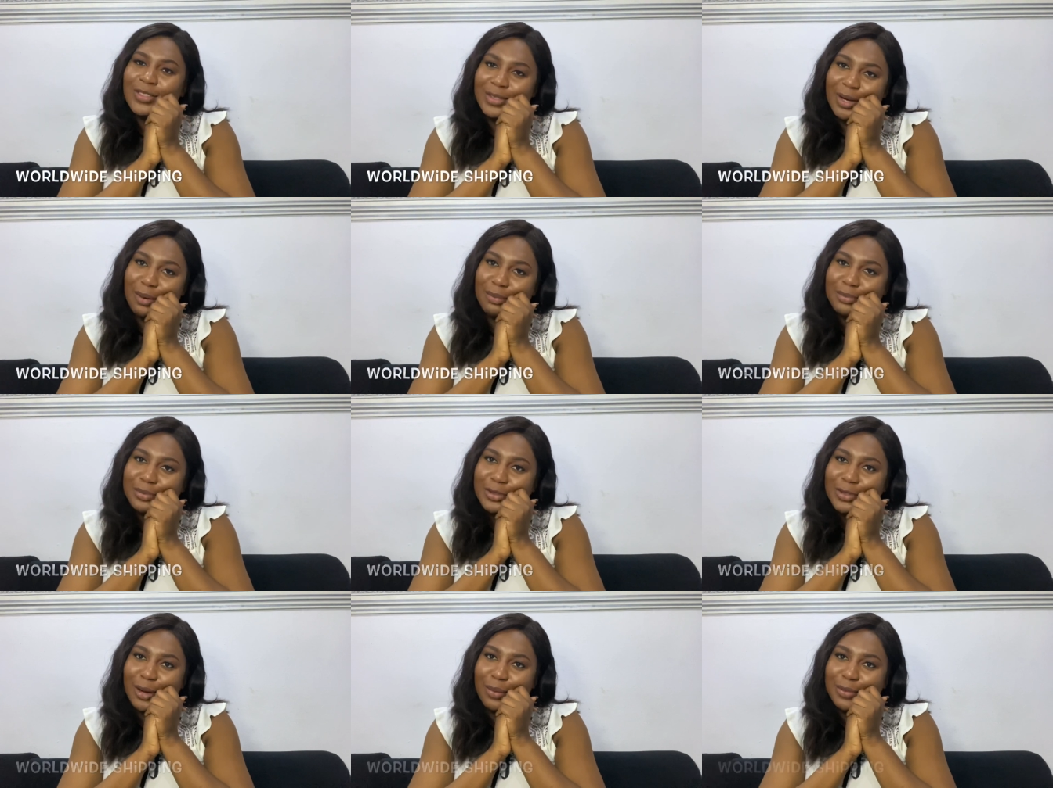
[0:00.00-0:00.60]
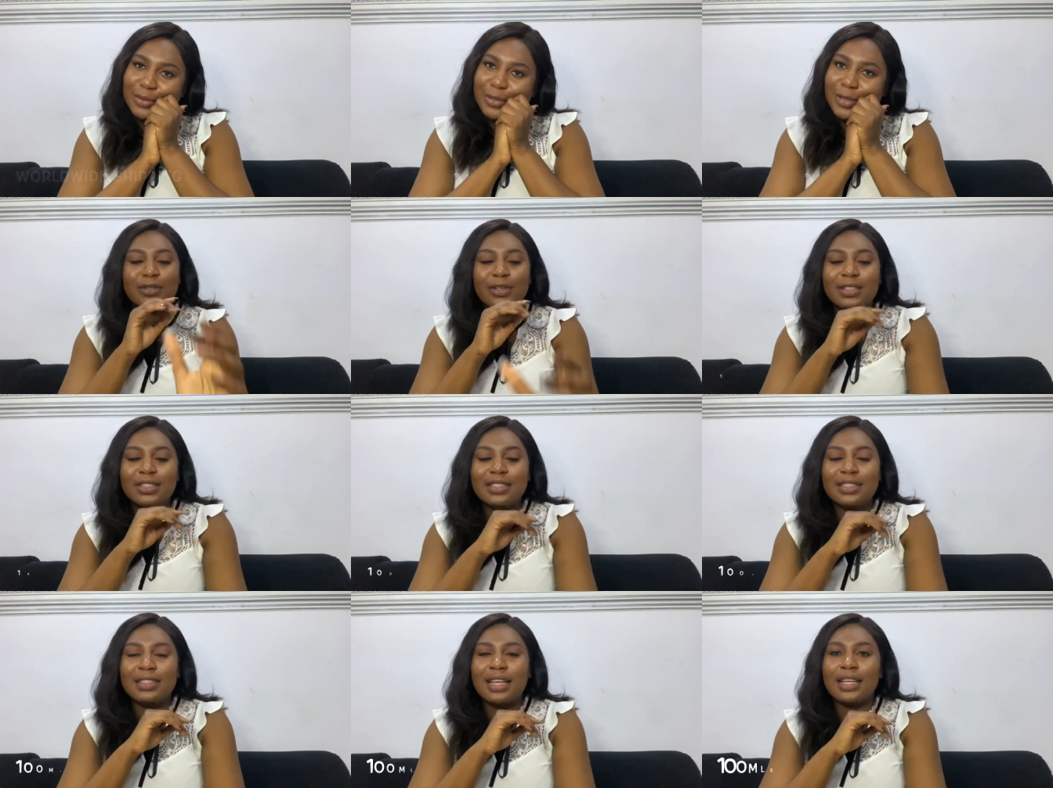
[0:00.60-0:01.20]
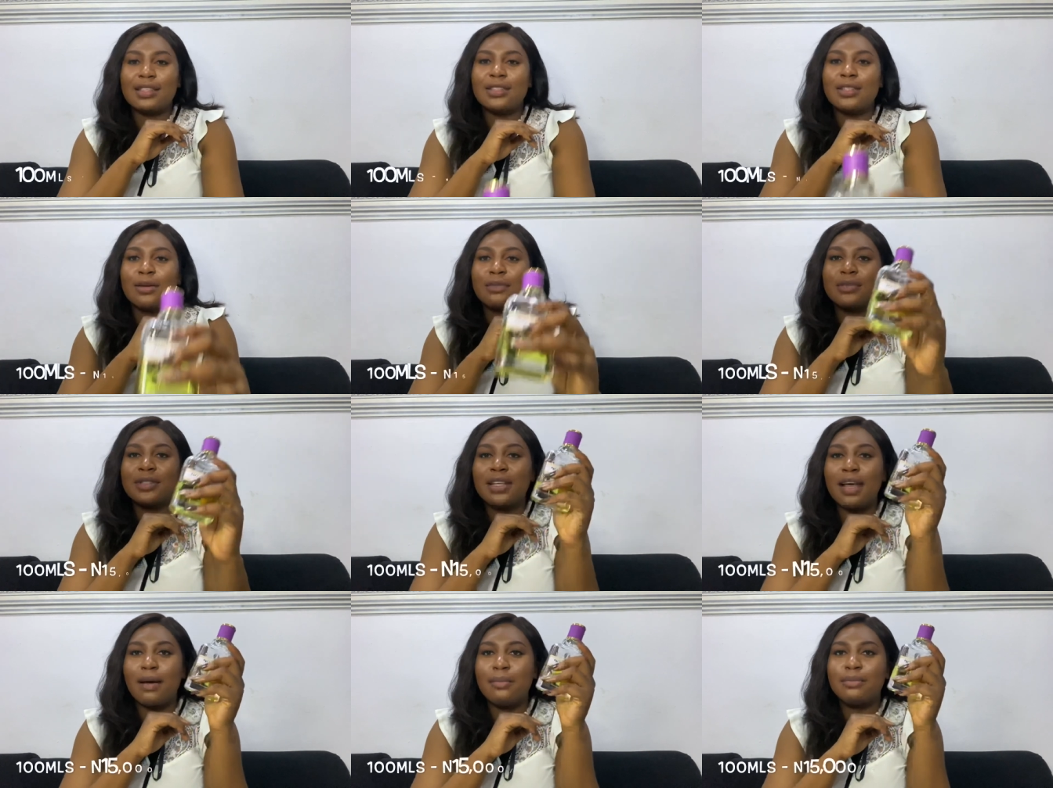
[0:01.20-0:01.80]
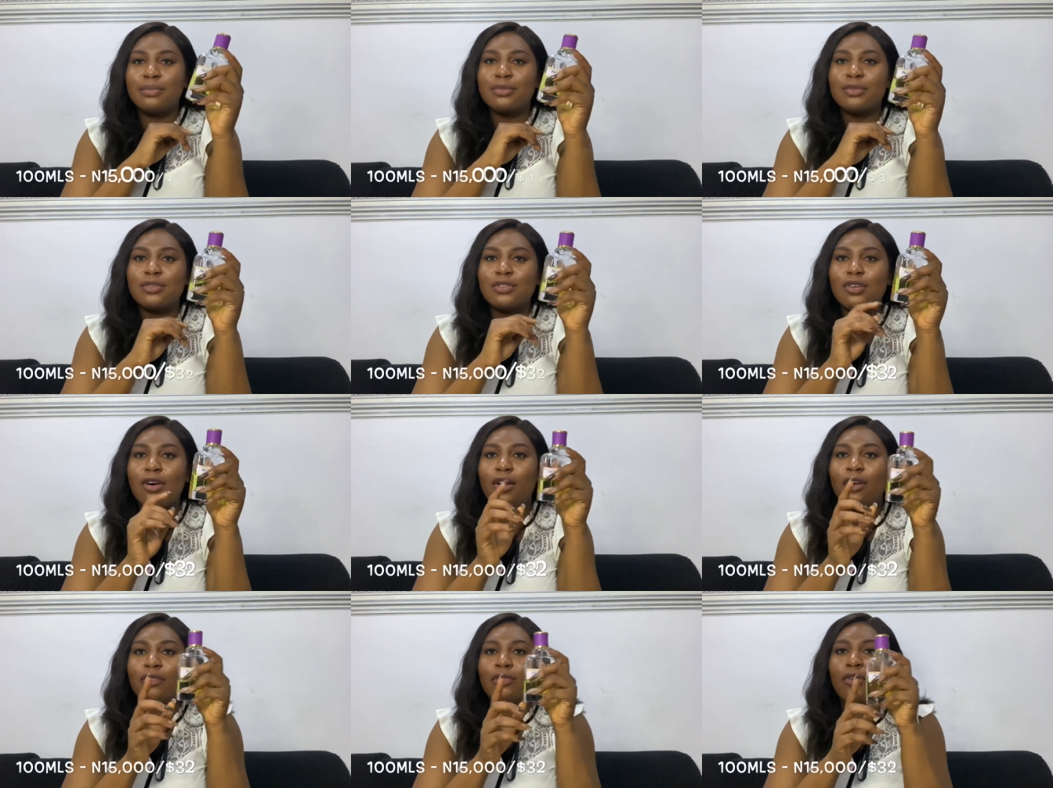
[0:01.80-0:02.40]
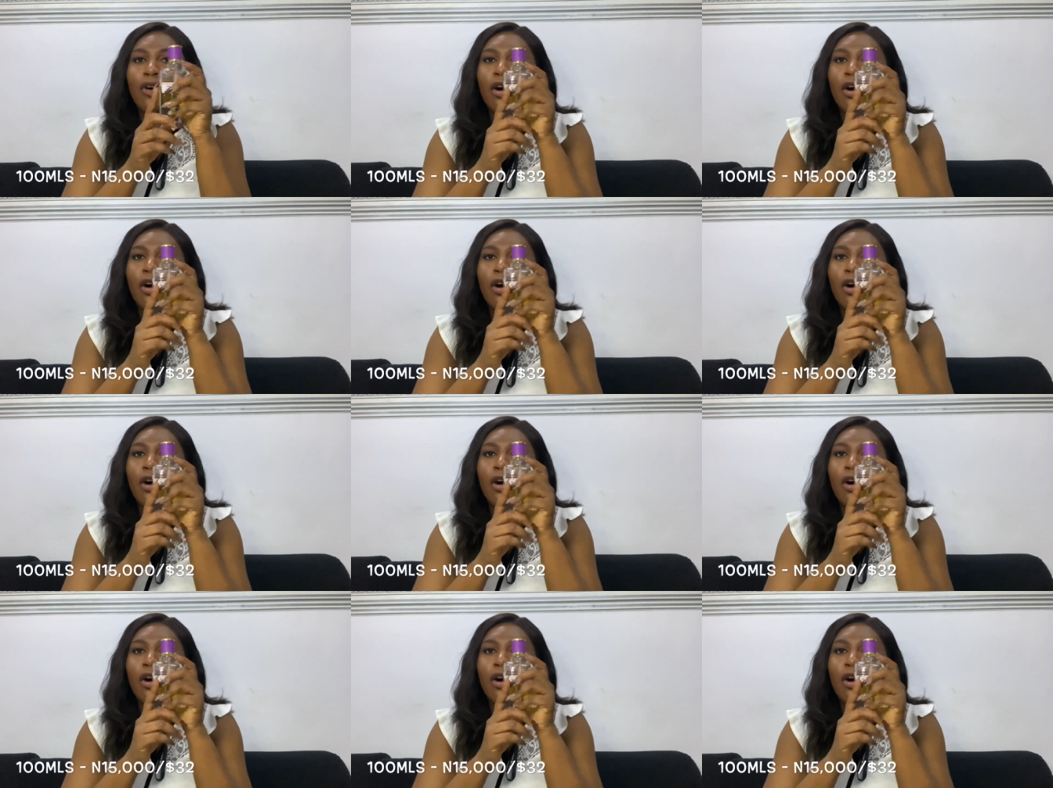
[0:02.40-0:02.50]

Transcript: shop shop shop so these are some samples of